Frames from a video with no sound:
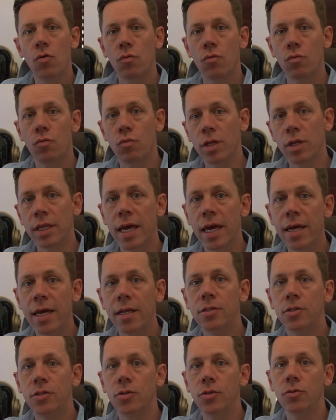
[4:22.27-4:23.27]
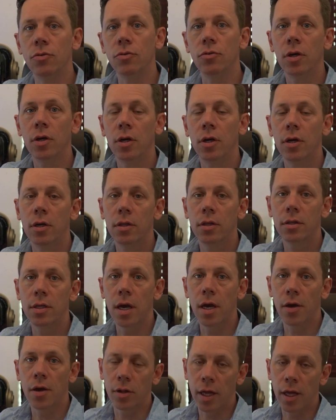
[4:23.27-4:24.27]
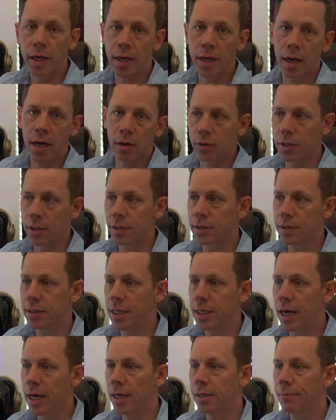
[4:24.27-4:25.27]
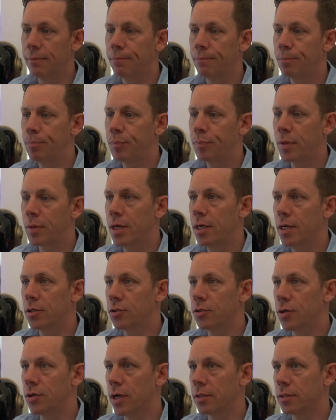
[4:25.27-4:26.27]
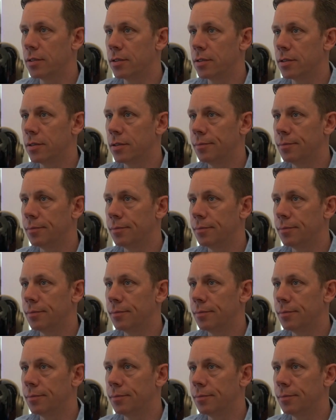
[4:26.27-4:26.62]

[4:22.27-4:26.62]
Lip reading: related to the underlying equities that it trades.